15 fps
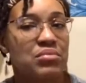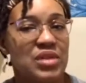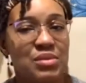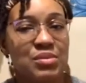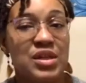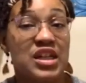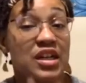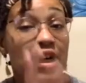Give
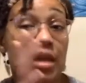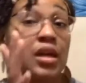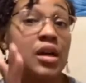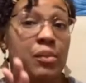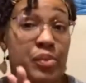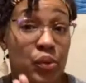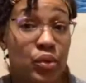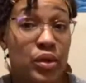me a
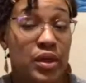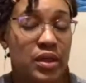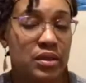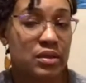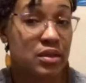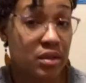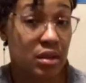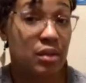cup of wine,
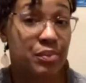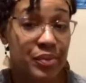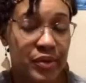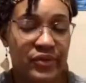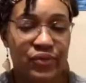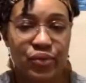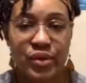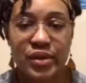glass
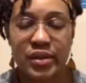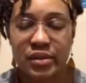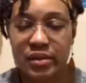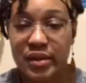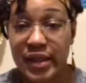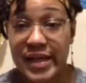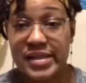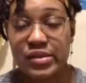of
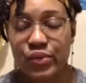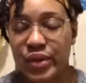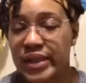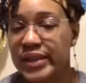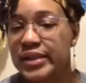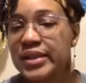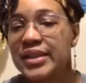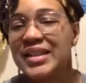
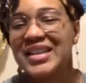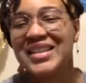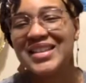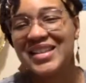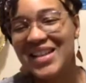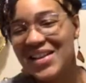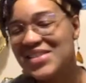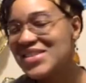
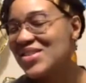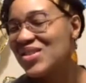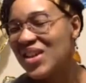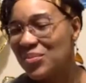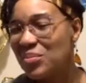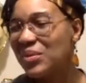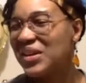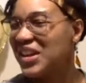wine.
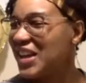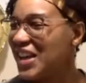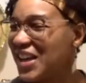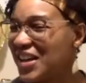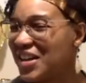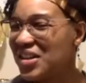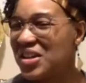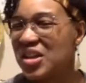So
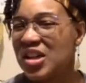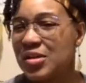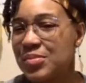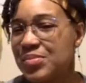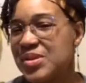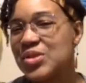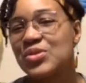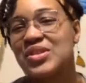yeah.
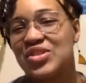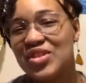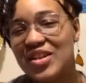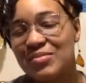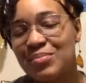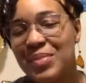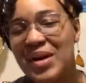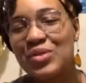So it's
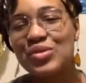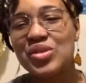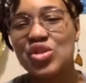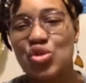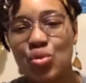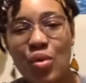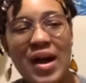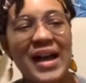about
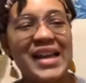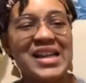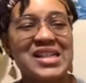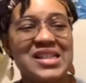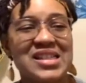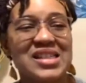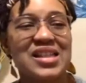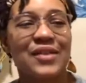
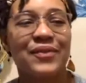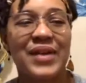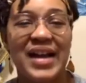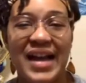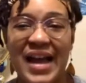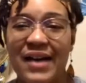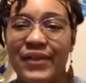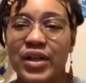trying stuff I
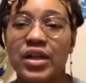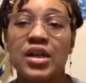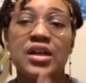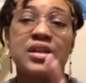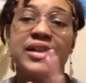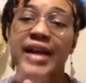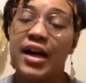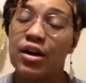haven't.
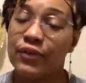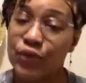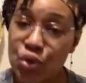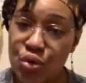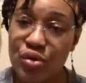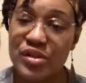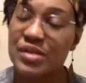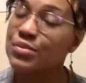Now, of
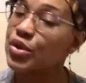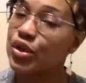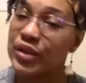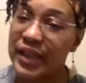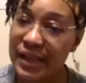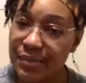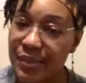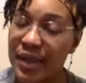course, I'm going to
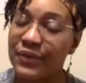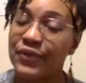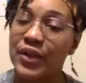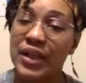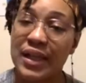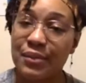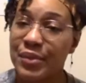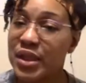get my
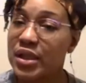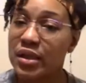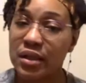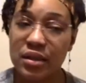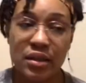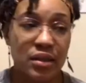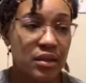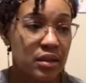filet mignon.